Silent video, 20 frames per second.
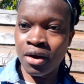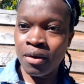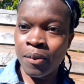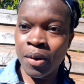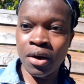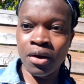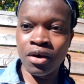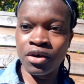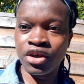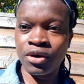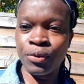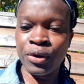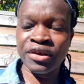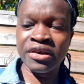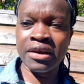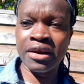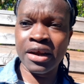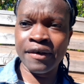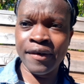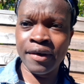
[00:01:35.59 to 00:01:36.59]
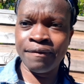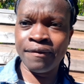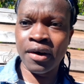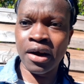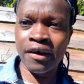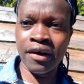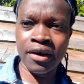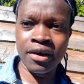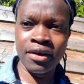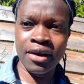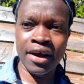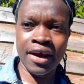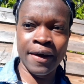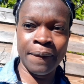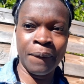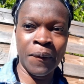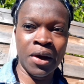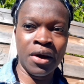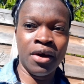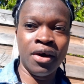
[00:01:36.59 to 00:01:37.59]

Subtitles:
because she wasn't living far at the time.